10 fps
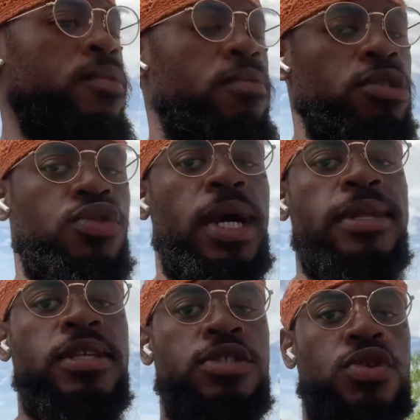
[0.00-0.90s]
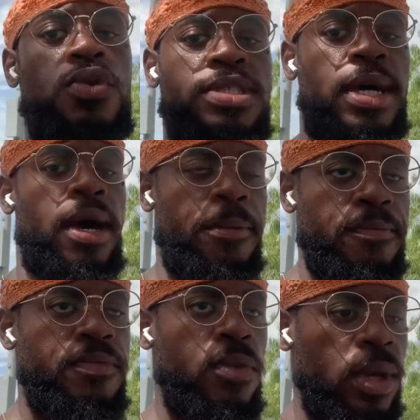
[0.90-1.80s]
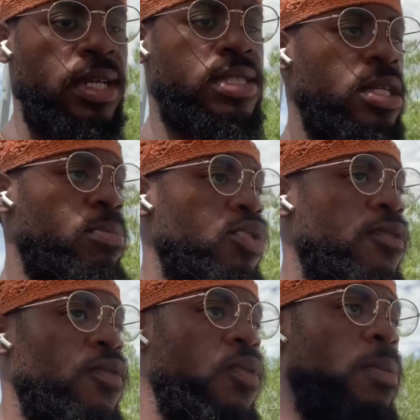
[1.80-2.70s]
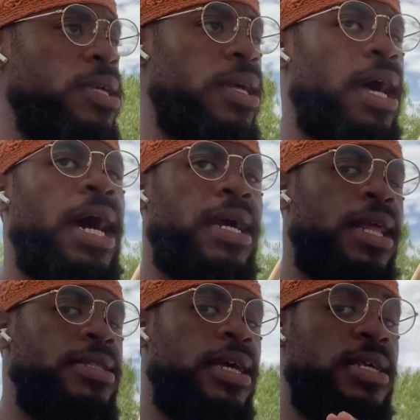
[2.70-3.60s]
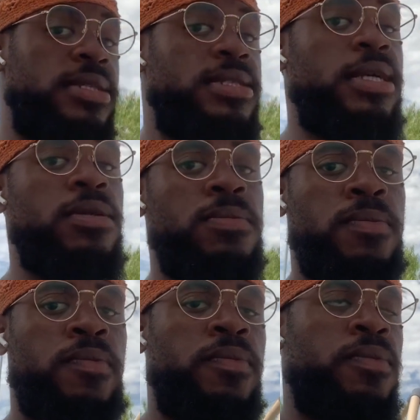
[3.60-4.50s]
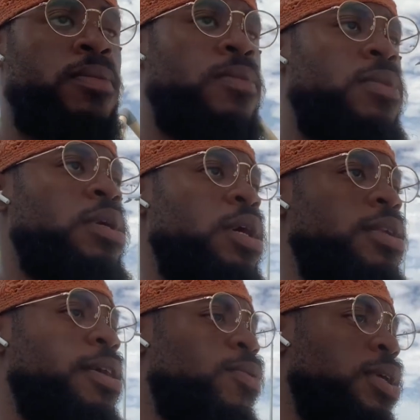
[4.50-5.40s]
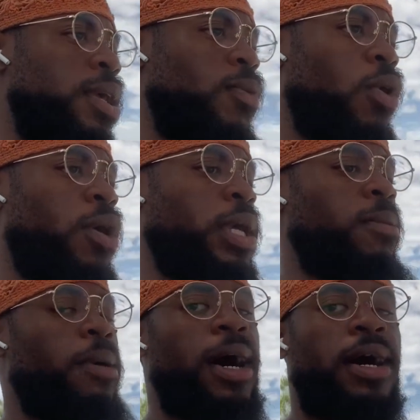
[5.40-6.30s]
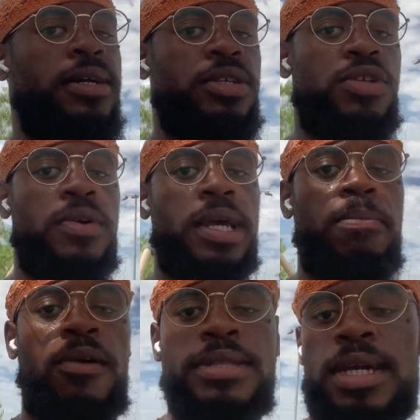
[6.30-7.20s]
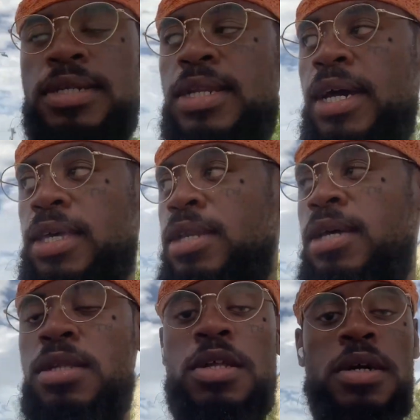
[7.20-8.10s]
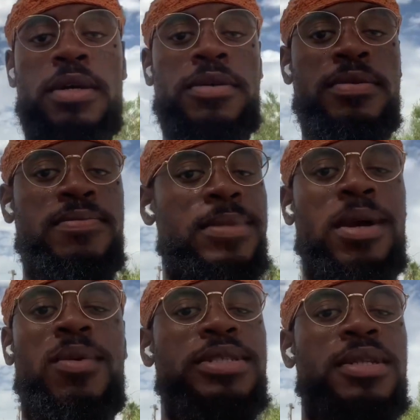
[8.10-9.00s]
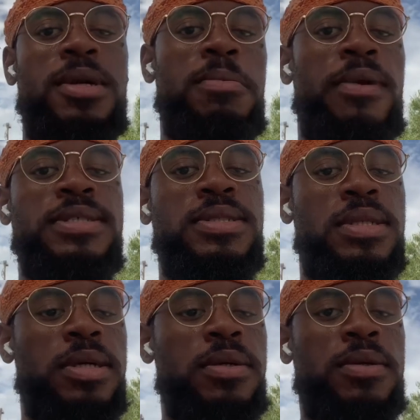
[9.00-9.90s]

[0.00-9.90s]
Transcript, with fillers: But you got these dudes that when they see a beautiful woman, they act like they didn't see them. And then when they walking by, you know, they break their neck and then look. They wasn't embracing it.